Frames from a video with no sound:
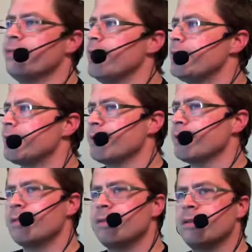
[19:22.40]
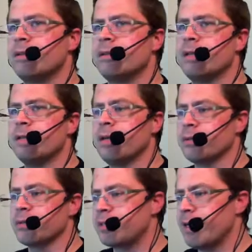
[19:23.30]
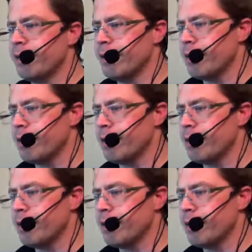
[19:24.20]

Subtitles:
devices that they don't sell